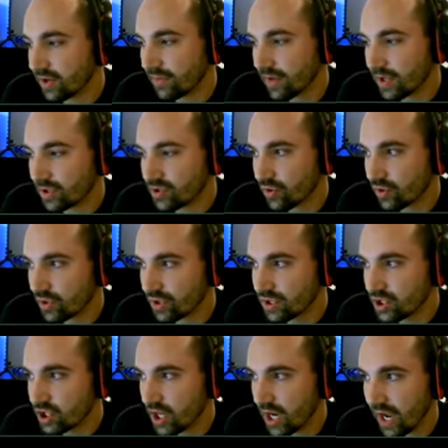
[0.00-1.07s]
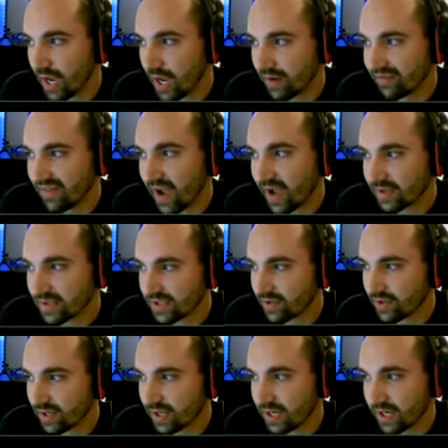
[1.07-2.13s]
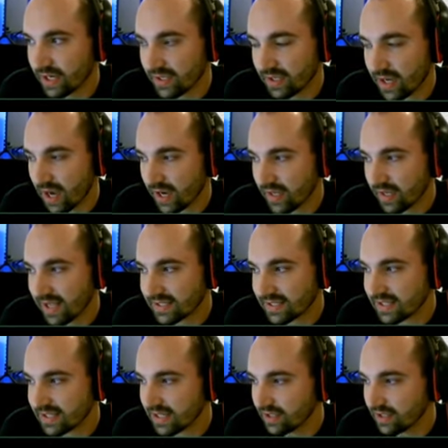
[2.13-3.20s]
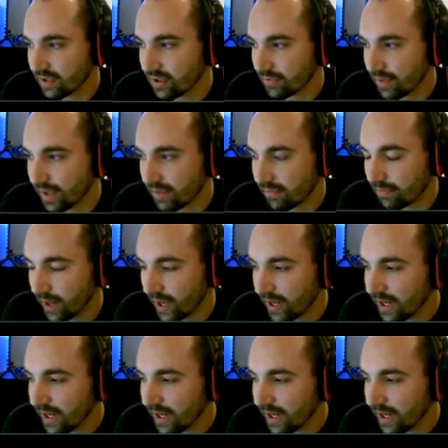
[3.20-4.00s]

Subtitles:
George and Valtteri and kind of that seat a little bit, but